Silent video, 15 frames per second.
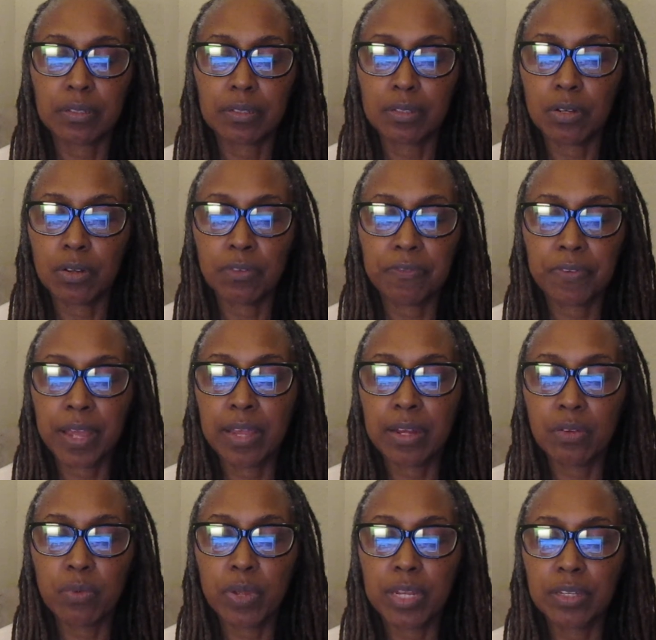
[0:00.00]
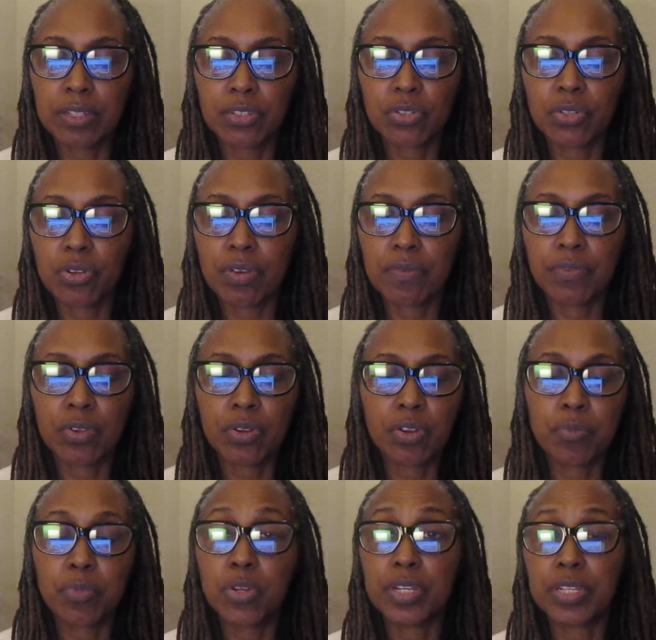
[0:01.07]
you know, find a way to serve your
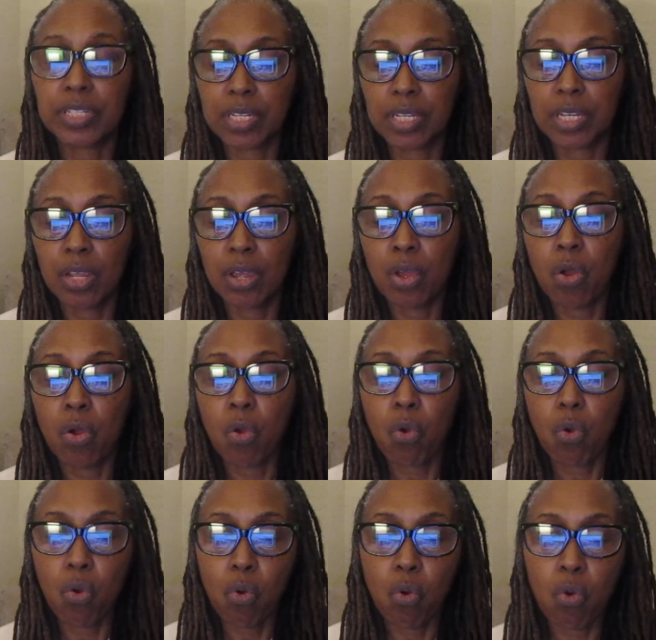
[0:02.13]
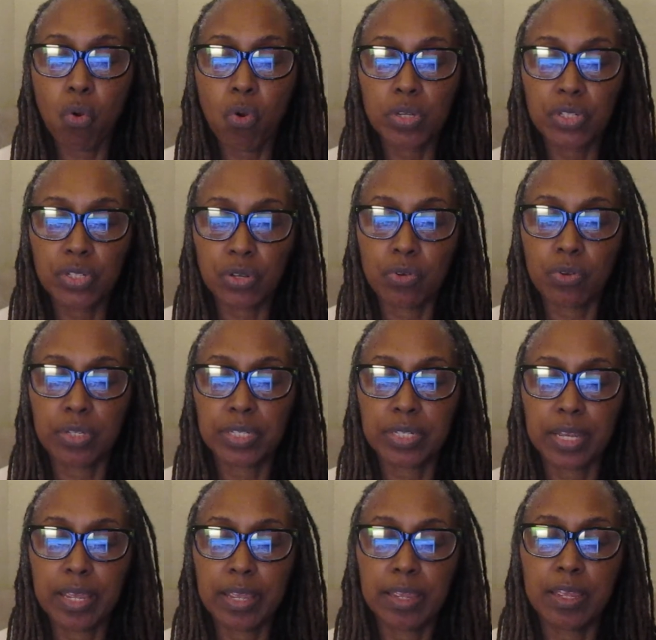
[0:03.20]
community or
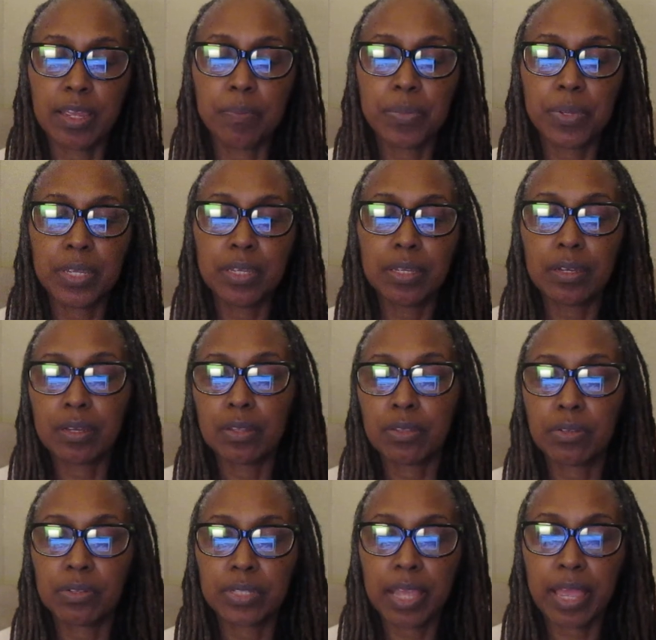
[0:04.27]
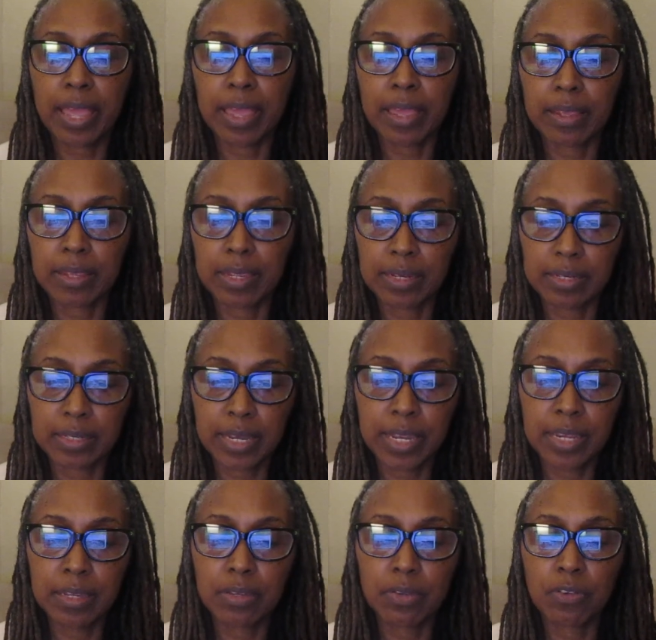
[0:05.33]
church. Helping others can
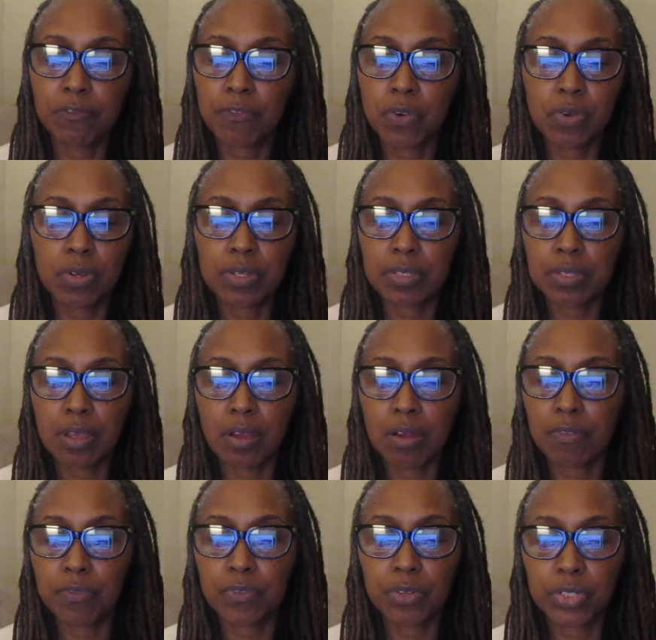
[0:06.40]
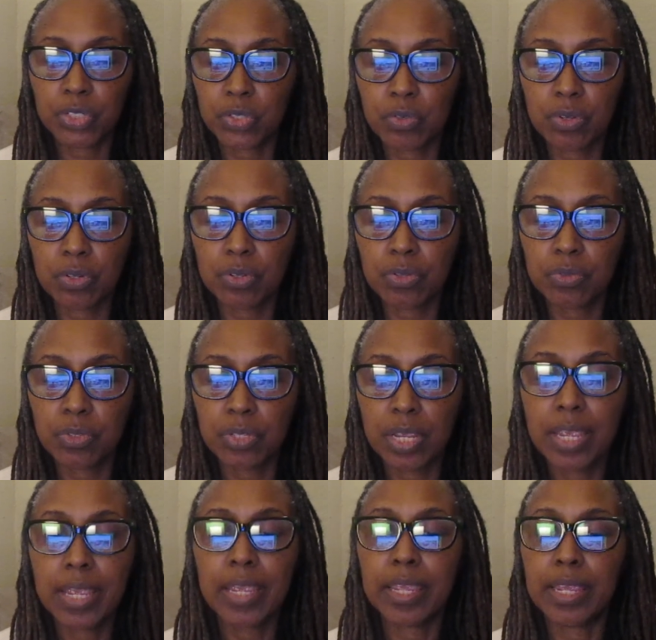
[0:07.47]
take your focus off your struggles
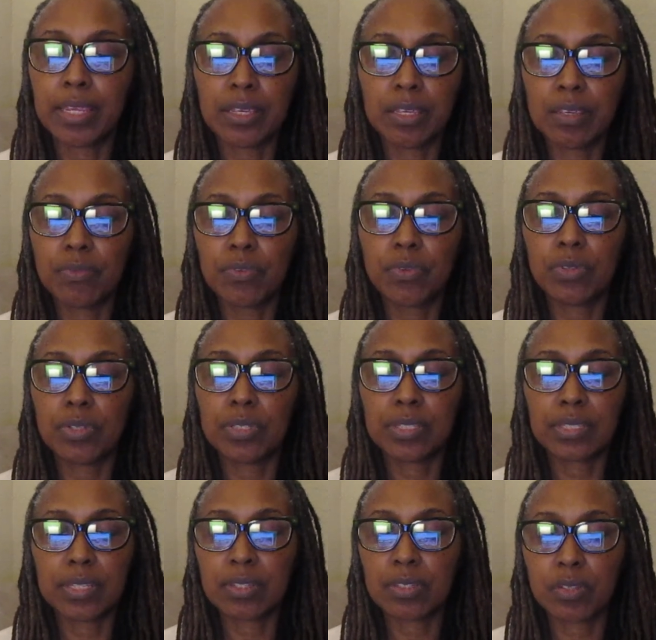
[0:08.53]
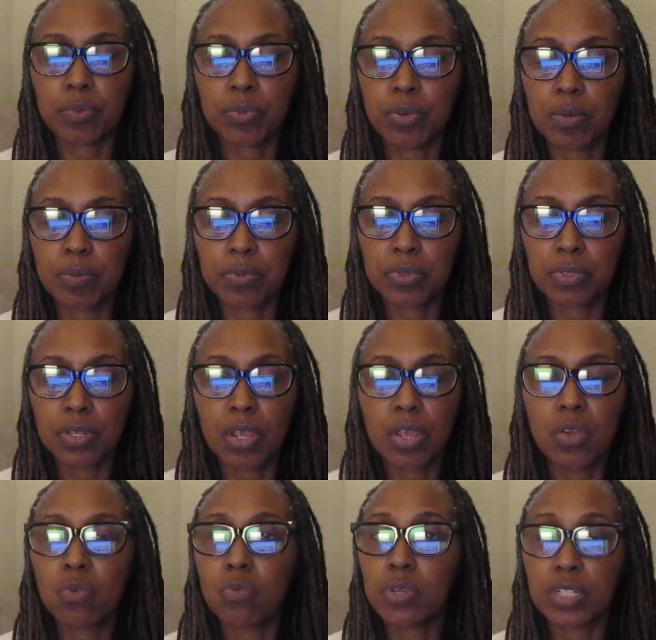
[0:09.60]
and give you the sense of purpose
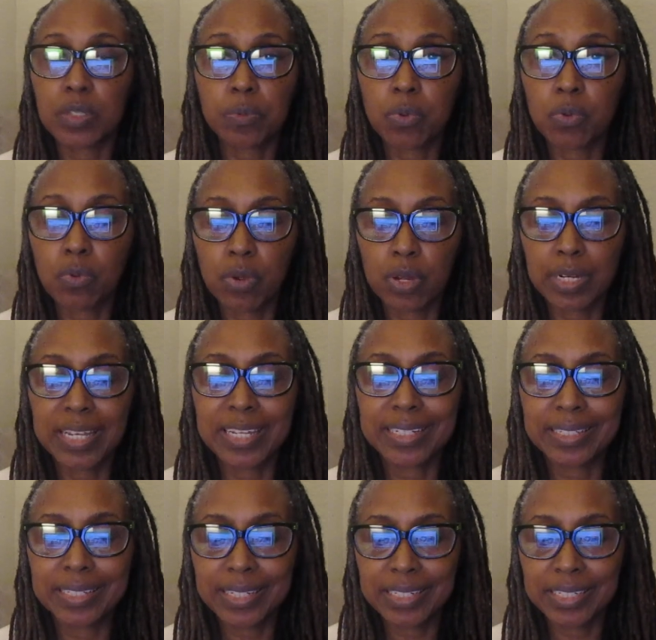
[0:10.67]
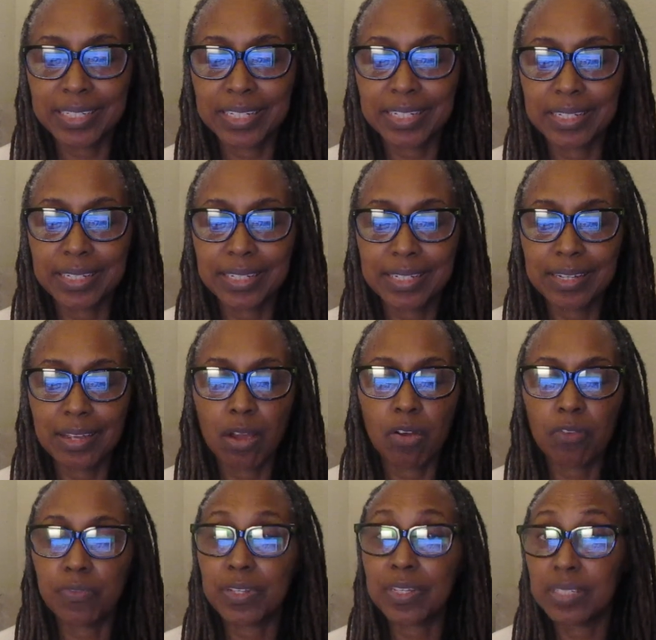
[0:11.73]
which porn addiction
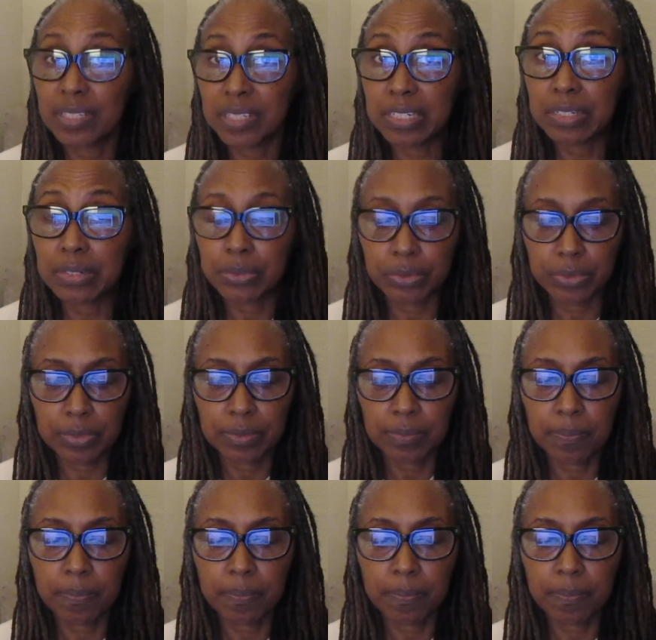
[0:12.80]
often steals.